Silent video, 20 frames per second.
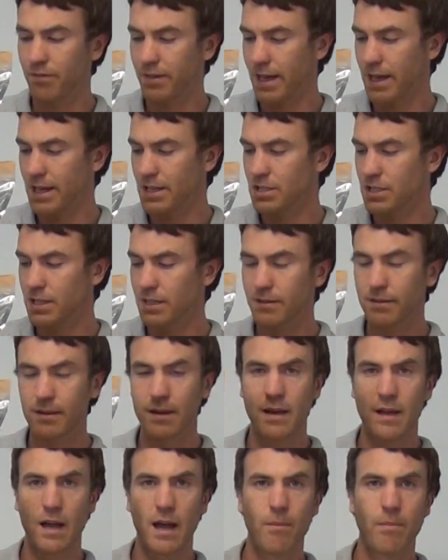kgs,
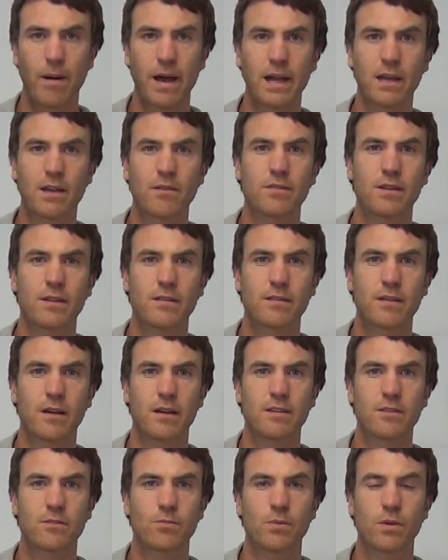a bag of this
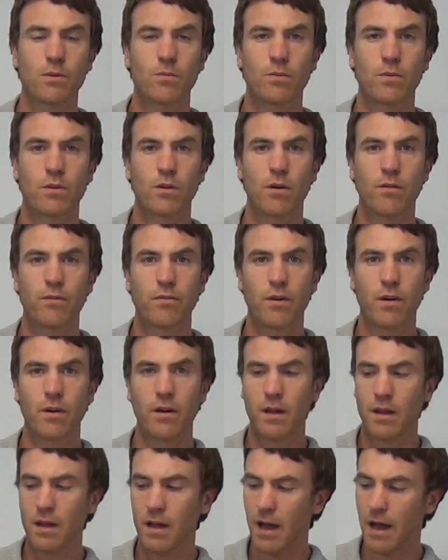size will cover
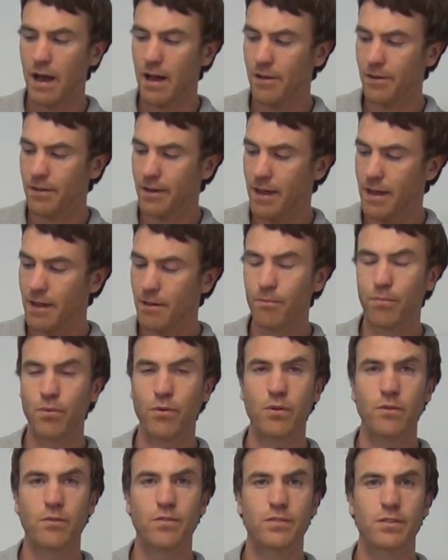and uh,
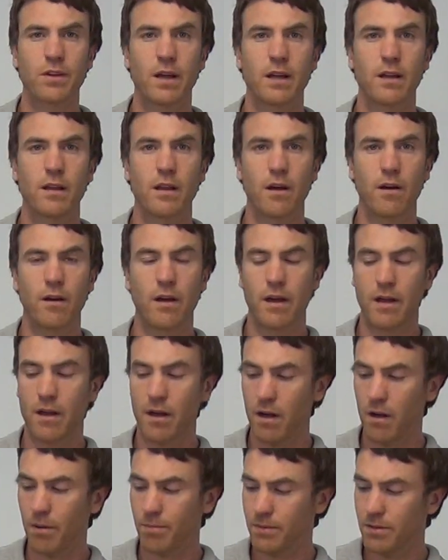improve soil
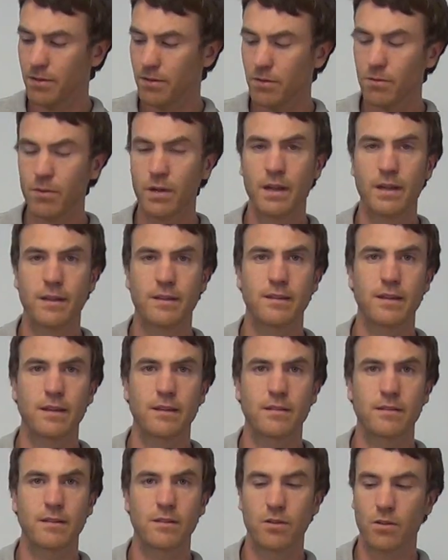uh, up to
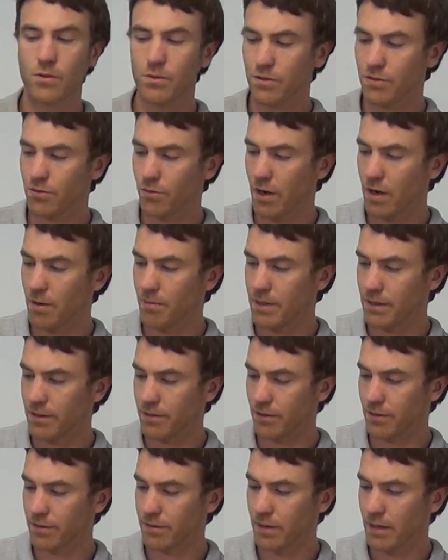62 square
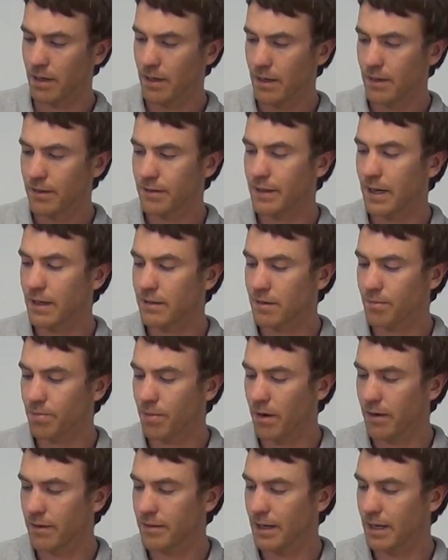meters. So that's the
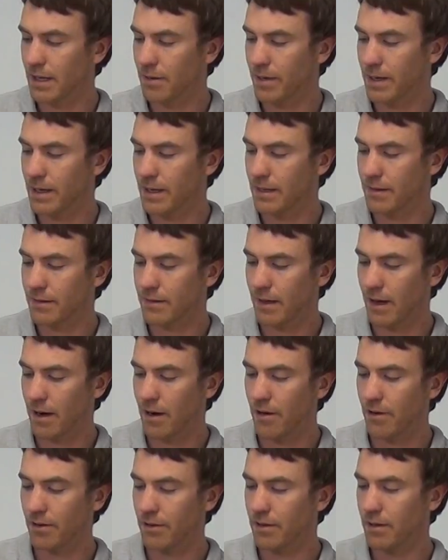product anyway. It's
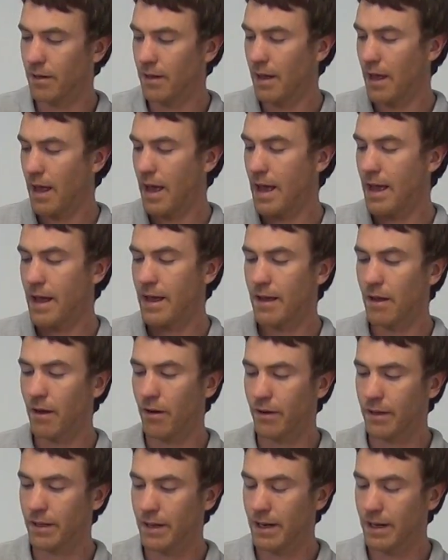our uh,
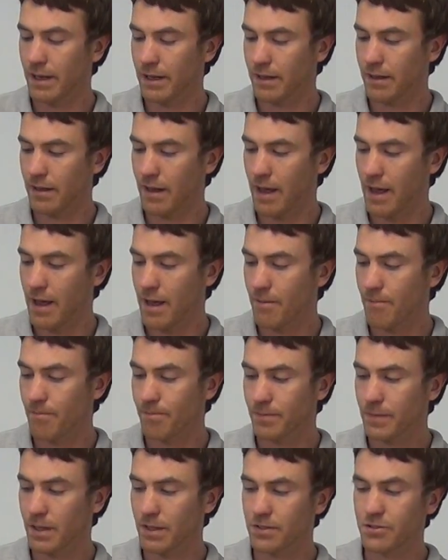organic um,
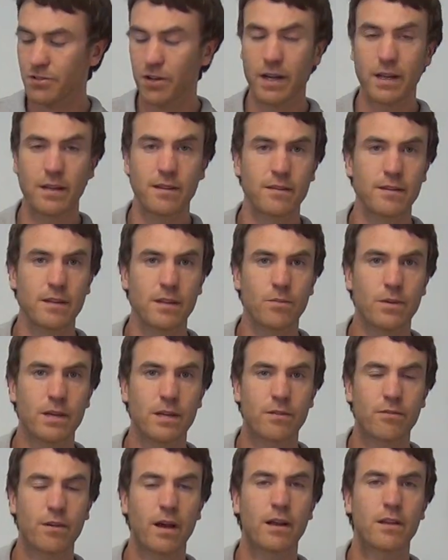dried
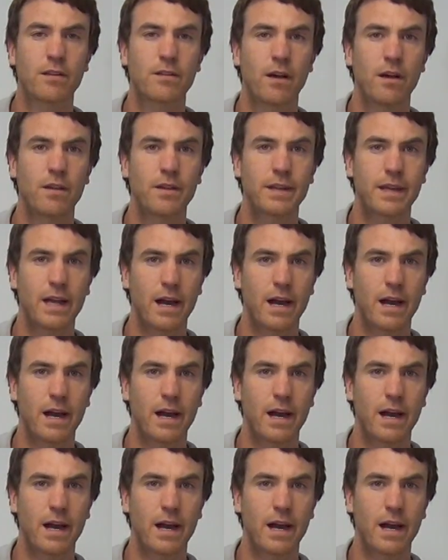seaweed and it's on the